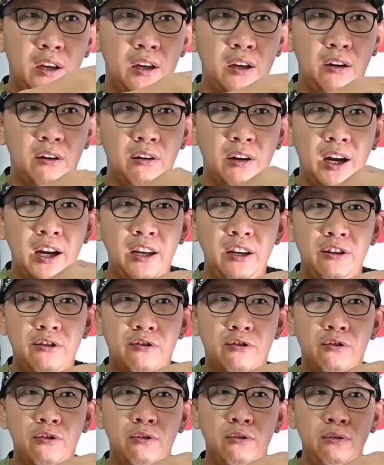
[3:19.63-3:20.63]
your line is
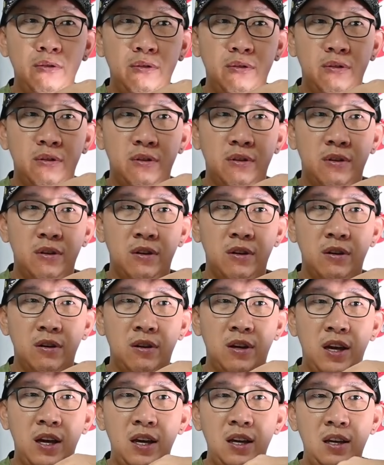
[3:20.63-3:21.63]
through,
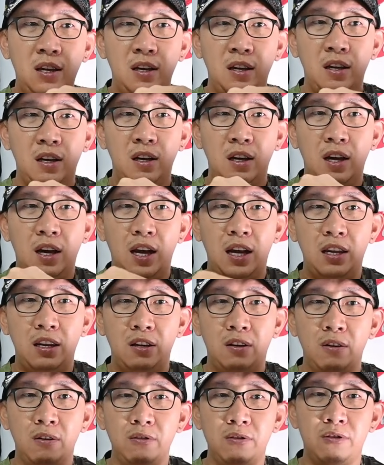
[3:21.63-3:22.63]
okay, and
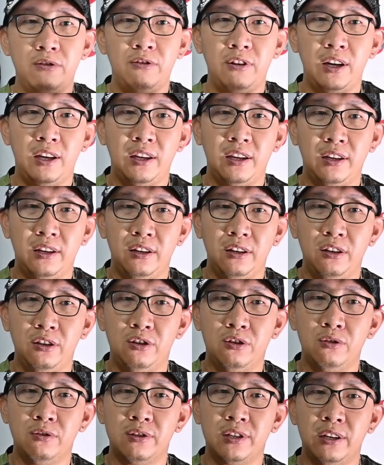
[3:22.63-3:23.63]
it goes straight. It
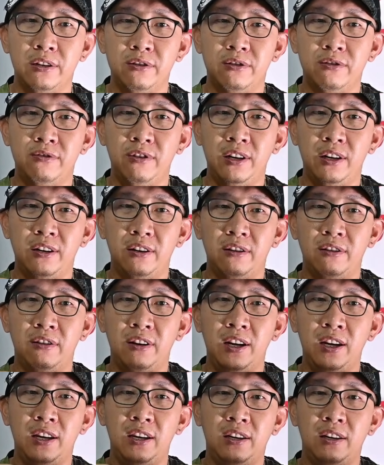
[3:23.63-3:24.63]
shoots out straight.
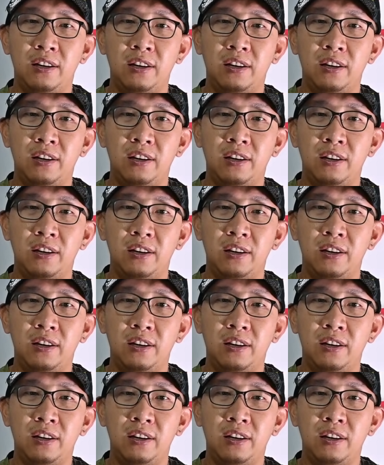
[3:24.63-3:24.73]
Alright.